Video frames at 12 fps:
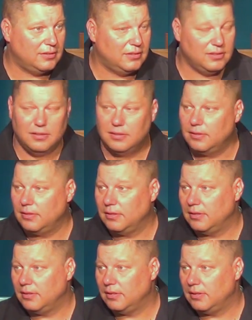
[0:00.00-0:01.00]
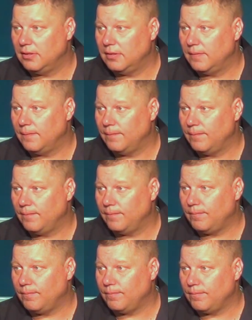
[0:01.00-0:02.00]

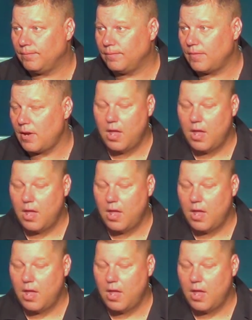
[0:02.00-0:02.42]
Nothing is said.